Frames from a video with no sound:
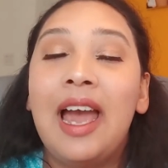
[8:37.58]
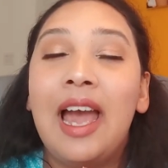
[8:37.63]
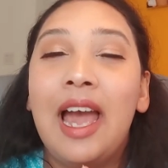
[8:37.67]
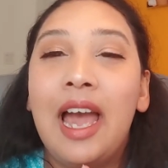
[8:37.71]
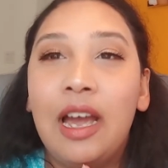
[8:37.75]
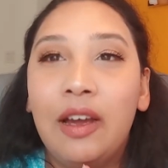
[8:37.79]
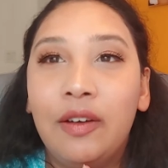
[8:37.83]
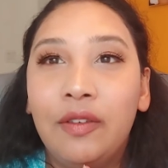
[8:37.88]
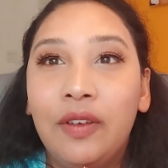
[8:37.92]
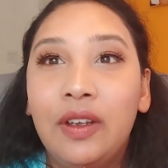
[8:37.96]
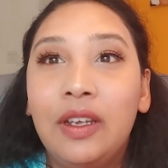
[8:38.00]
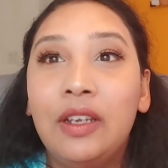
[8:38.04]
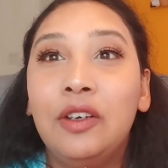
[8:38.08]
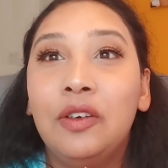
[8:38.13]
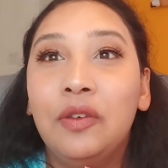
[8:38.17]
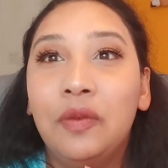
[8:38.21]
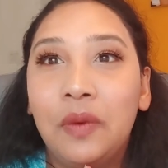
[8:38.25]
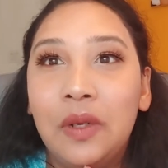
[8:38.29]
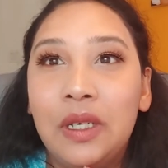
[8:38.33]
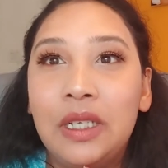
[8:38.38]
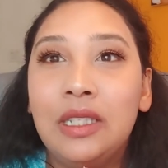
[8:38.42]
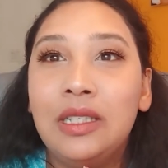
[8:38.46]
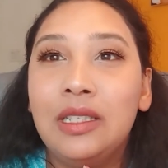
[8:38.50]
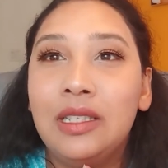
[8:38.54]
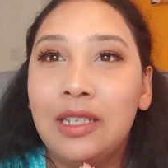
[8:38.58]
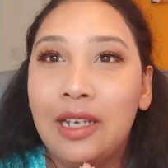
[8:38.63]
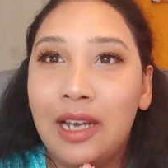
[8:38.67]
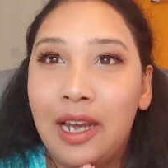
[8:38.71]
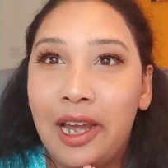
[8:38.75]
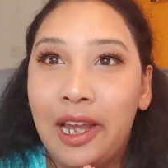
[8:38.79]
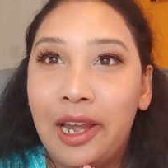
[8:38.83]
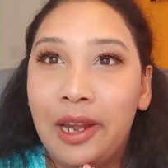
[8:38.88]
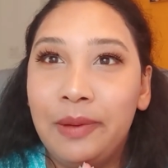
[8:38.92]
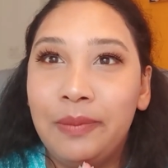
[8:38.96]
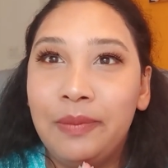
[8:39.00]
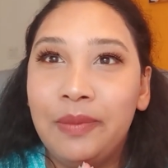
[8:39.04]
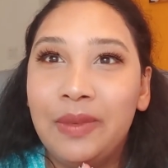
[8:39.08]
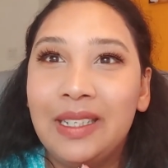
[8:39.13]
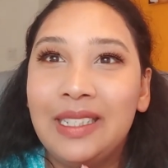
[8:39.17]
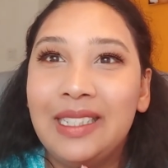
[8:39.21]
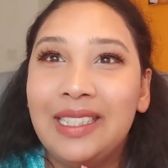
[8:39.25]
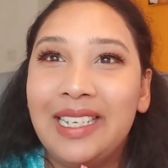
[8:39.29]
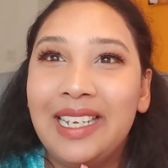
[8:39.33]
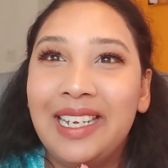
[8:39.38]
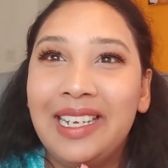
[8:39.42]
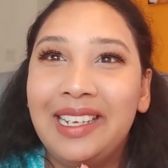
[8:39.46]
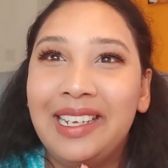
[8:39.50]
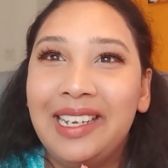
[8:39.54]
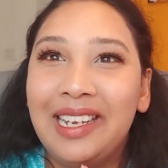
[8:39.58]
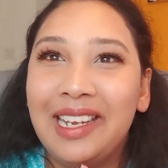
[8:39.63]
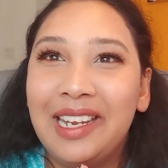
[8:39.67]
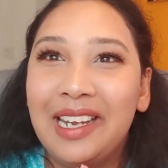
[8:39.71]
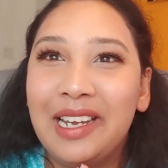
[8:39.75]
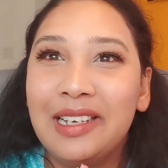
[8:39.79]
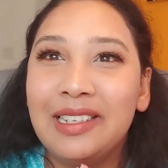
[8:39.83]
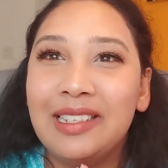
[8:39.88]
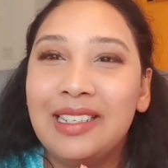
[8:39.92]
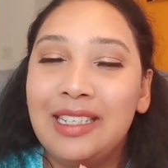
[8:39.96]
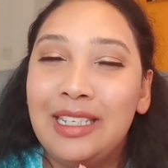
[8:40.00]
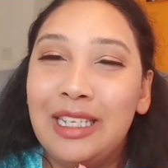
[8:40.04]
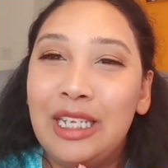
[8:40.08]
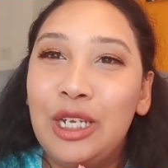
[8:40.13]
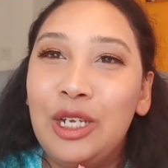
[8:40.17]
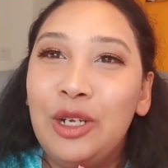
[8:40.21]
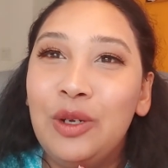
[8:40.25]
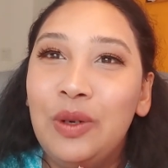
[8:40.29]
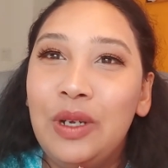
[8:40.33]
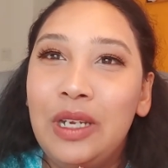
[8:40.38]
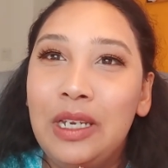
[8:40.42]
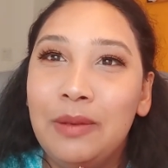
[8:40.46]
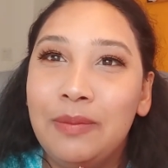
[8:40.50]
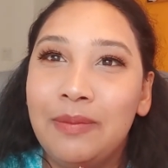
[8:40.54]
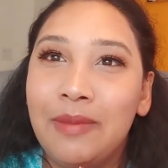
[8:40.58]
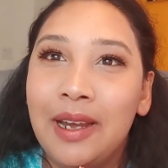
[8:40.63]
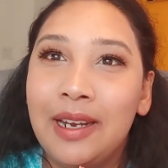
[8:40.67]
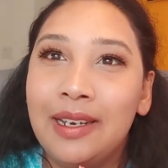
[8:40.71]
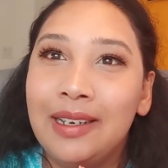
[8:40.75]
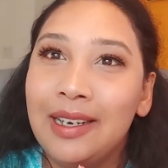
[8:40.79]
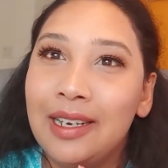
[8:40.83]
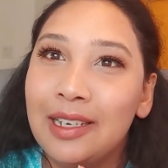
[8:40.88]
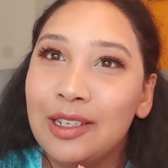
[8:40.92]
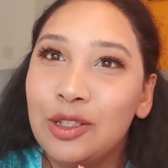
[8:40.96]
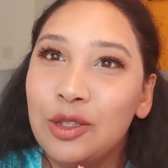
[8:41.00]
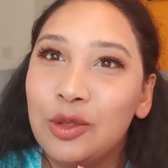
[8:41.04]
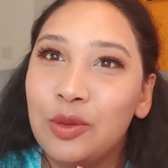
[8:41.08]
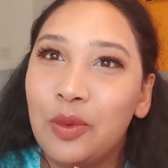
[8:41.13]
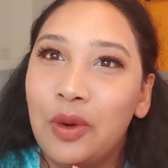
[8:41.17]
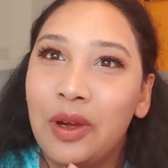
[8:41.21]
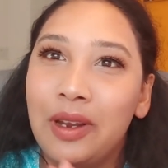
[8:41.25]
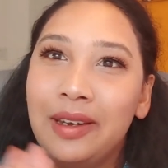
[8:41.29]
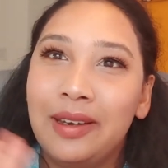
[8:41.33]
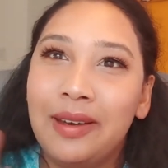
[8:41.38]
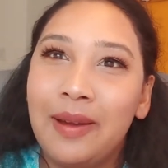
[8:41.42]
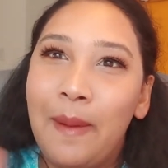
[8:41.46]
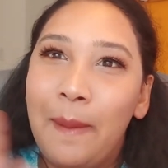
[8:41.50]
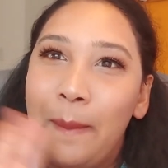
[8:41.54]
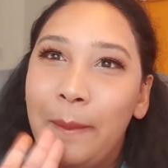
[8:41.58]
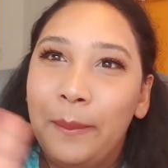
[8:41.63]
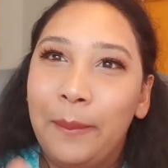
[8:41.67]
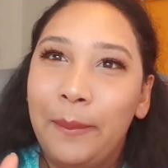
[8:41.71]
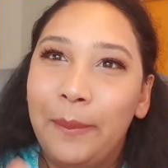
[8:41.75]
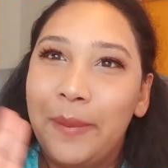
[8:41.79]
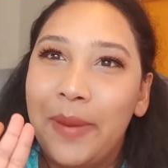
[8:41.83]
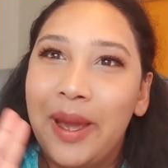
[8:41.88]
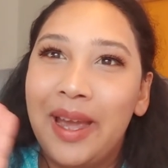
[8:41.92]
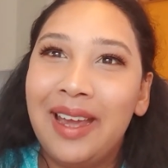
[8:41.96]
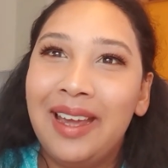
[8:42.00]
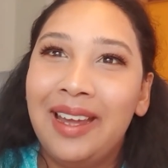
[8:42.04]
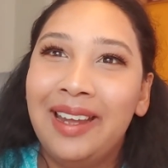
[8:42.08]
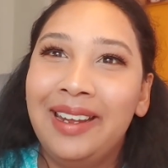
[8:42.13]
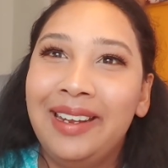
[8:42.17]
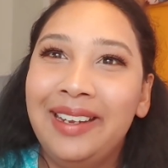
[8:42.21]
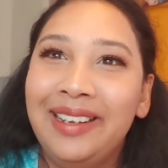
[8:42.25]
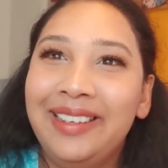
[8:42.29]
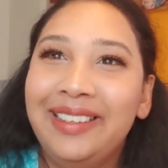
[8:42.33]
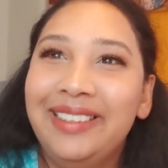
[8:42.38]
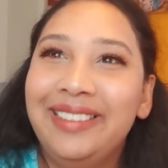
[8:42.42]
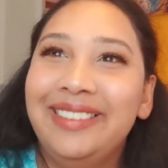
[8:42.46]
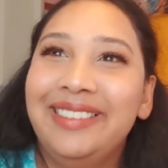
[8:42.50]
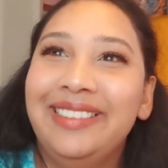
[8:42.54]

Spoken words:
have a great time. Take care. See you in my next one. Bye.